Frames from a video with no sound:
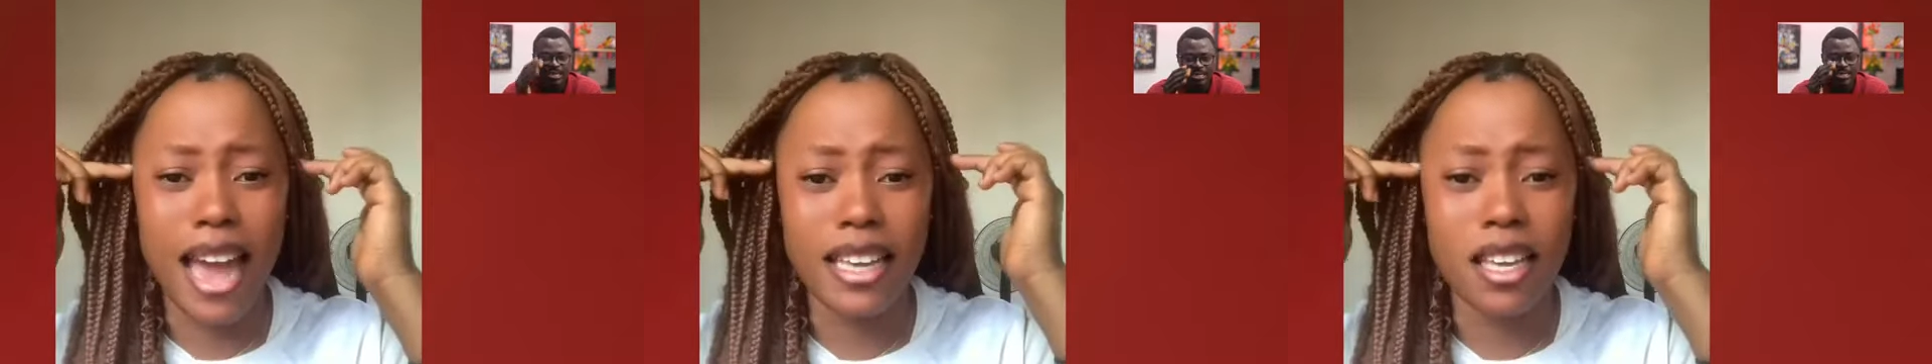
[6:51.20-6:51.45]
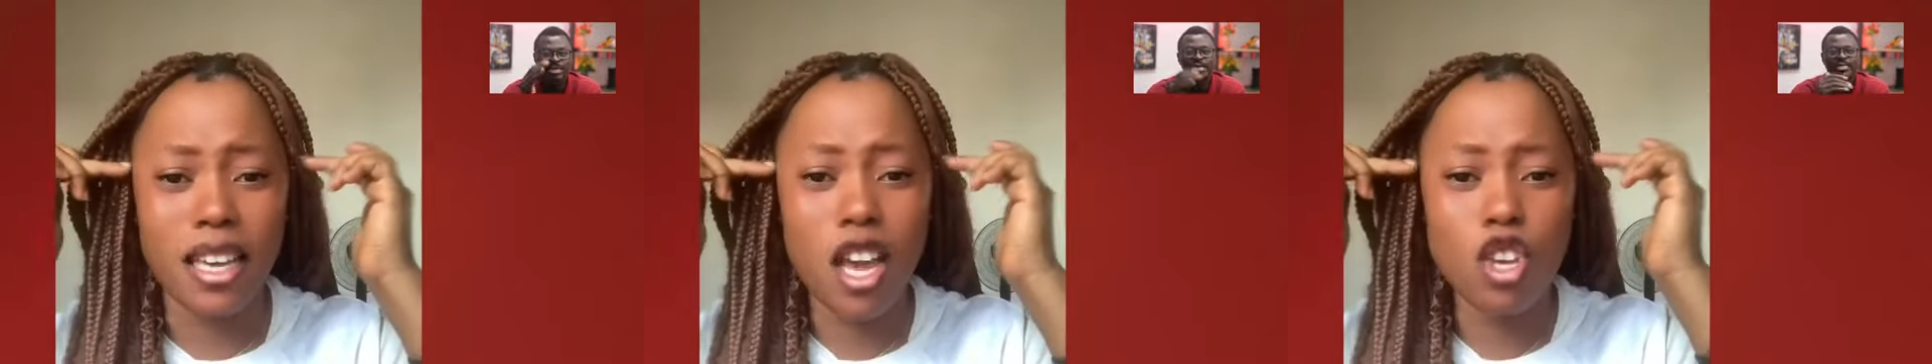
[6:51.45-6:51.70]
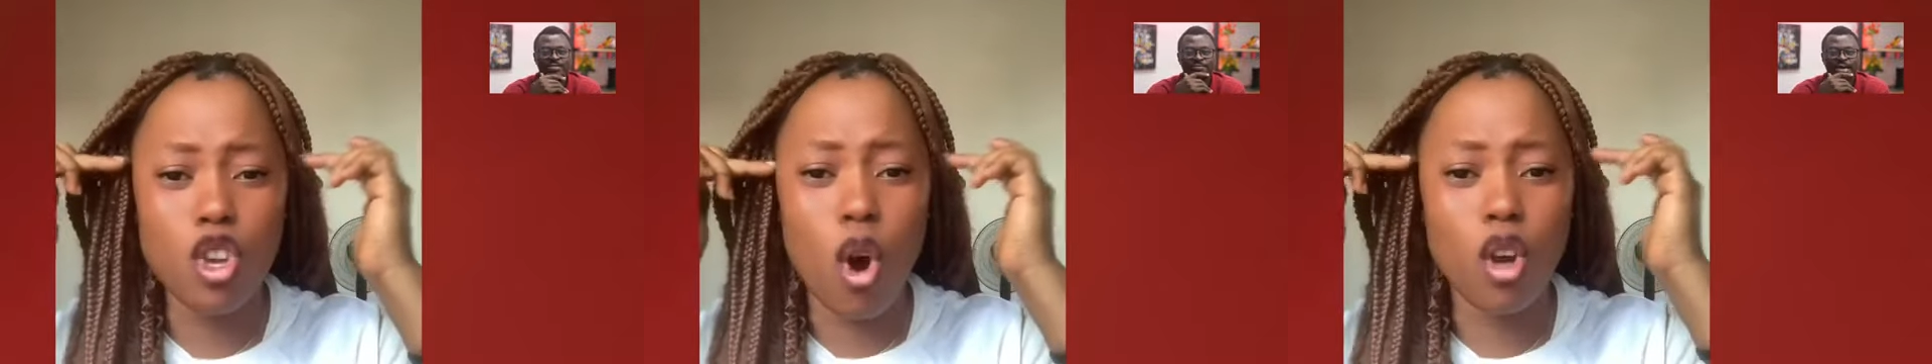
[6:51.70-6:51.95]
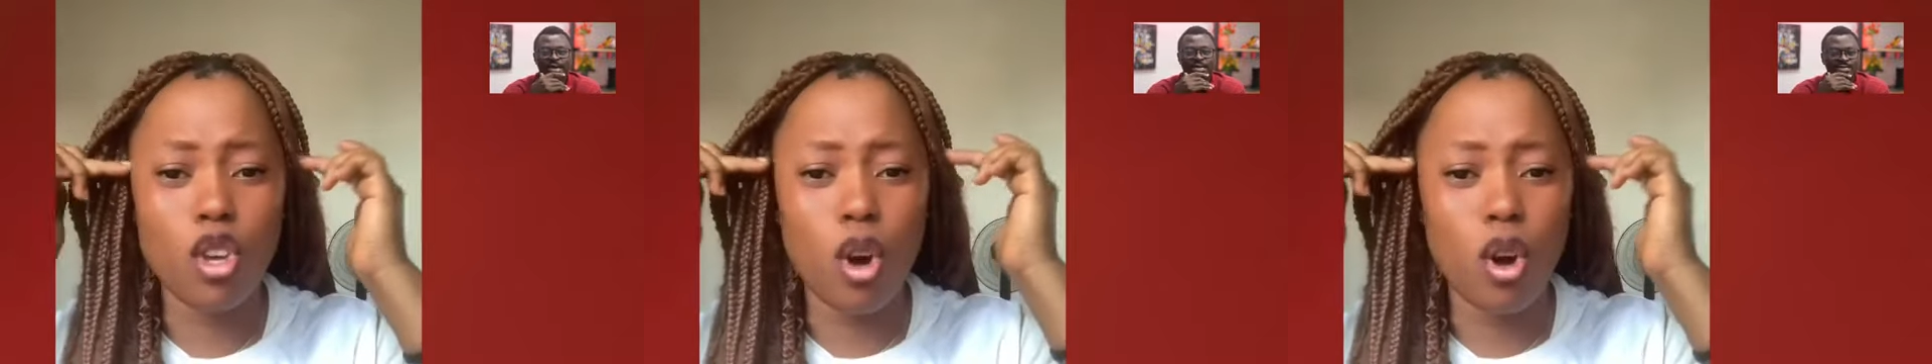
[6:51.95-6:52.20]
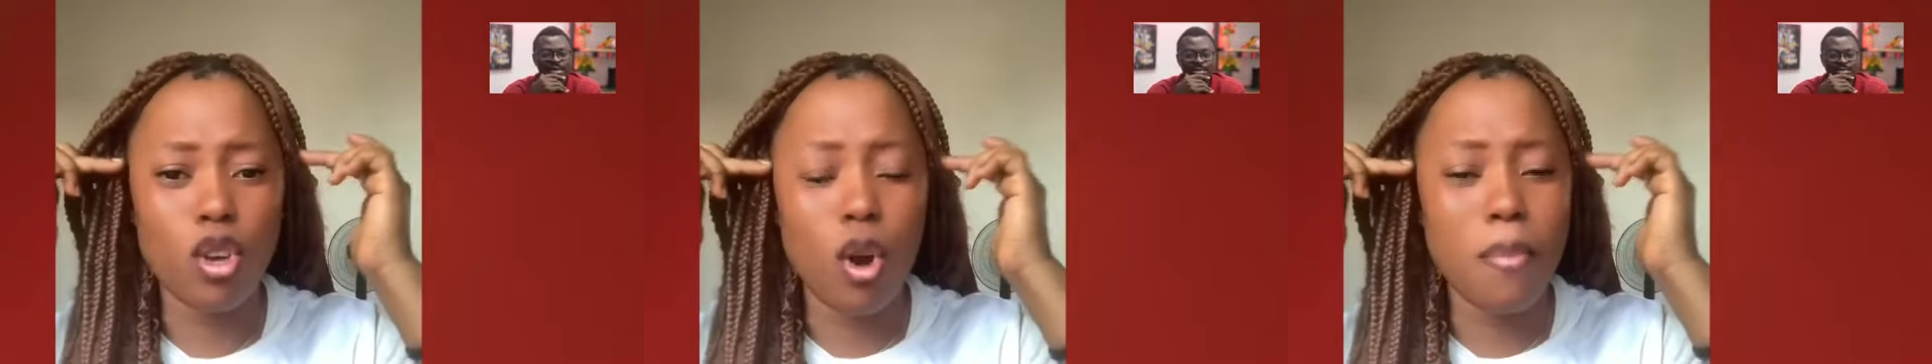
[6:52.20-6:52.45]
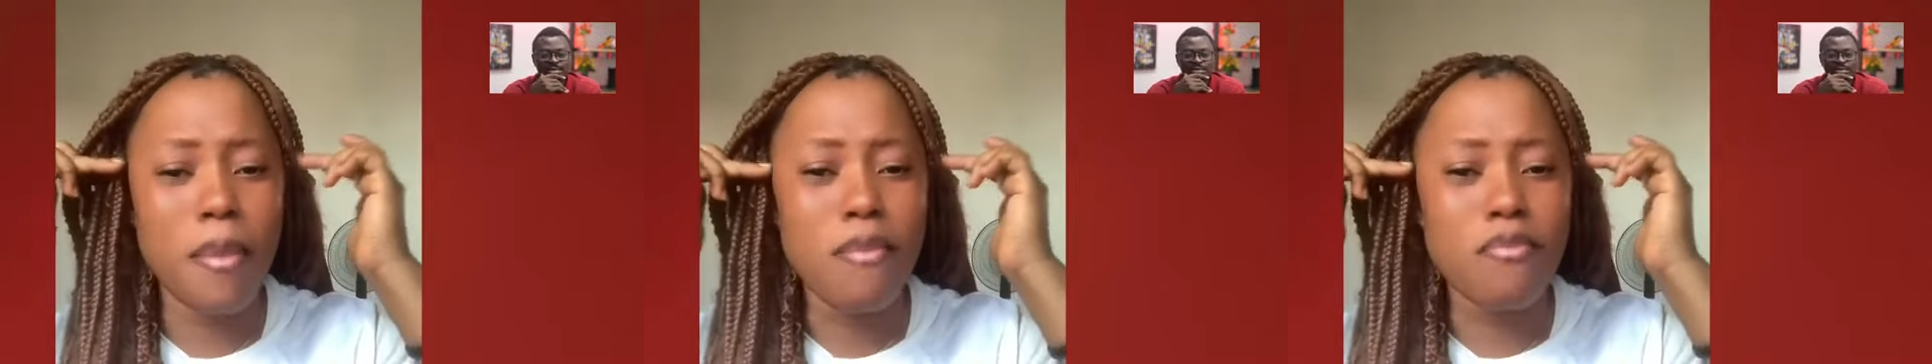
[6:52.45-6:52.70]
Like
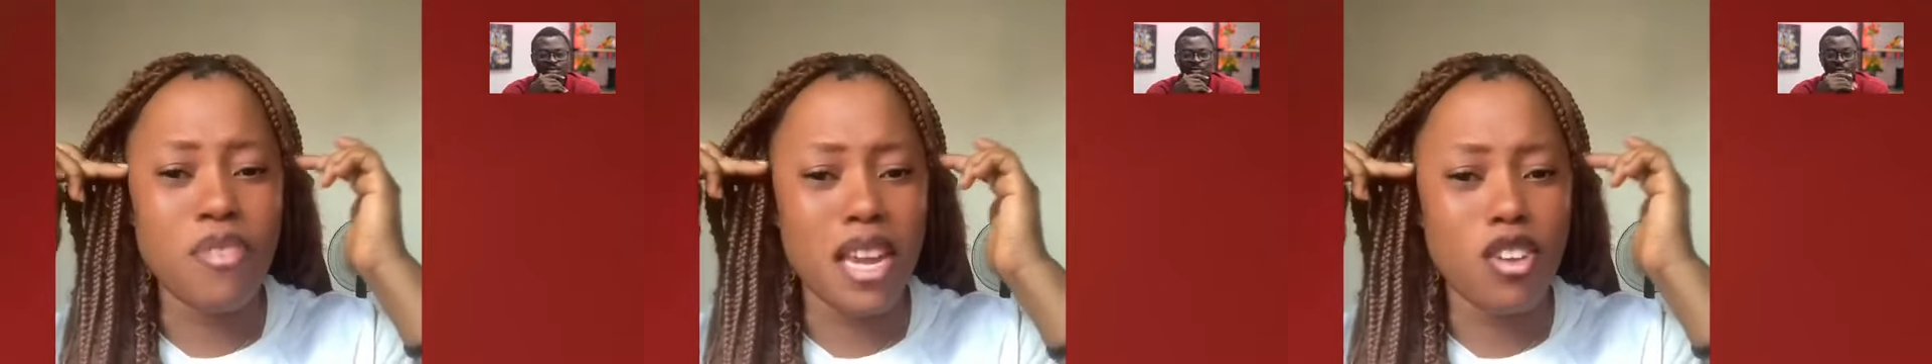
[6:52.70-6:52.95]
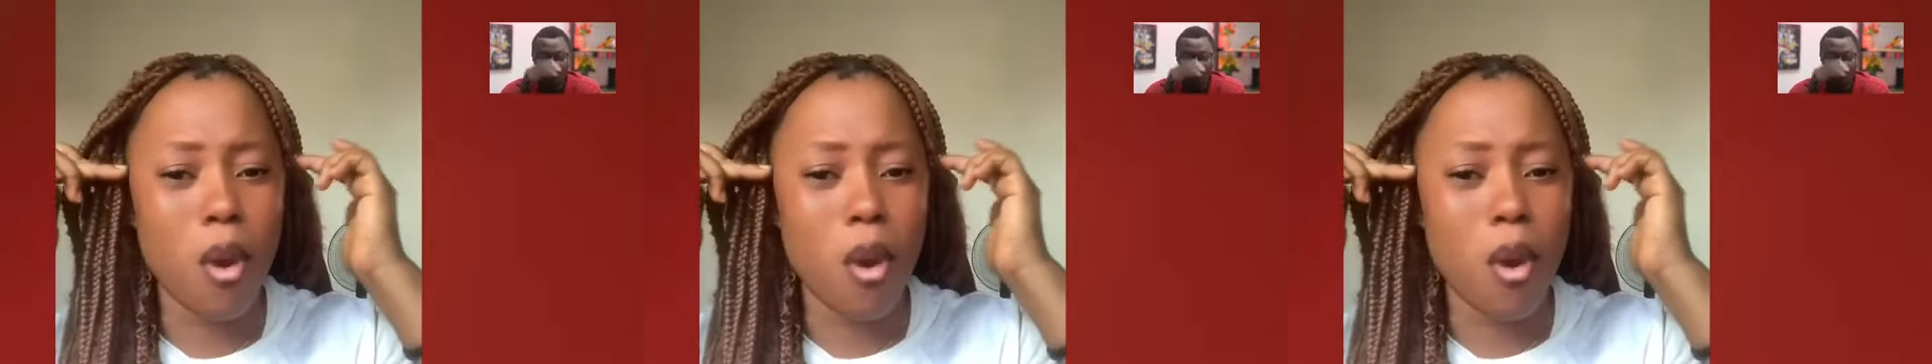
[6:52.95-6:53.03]
your memory,